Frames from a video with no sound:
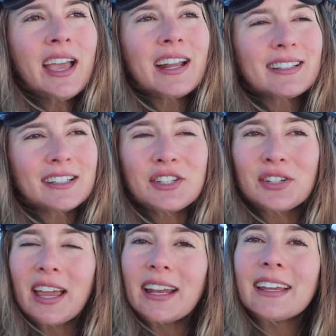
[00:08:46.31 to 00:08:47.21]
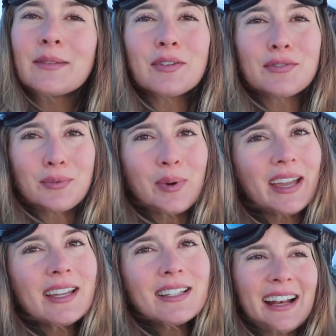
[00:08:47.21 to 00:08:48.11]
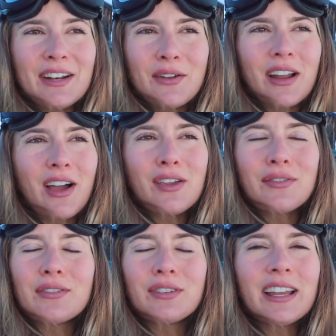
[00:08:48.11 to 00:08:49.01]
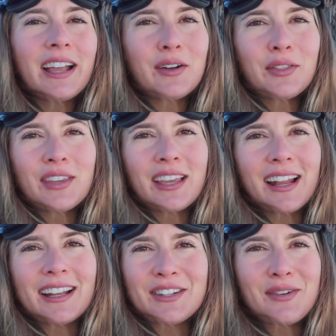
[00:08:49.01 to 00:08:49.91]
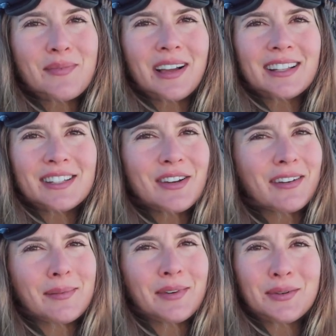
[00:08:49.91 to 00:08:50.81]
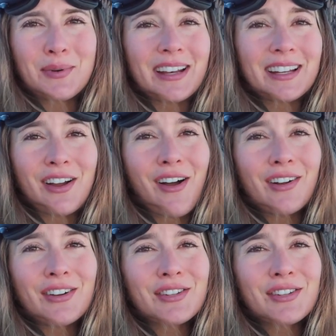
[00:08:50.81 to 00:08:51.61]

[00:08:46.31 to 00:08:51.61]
and started to gaining a bit of weight, I don't know, now I feel really healthy and I don't mind to talk about weight at all.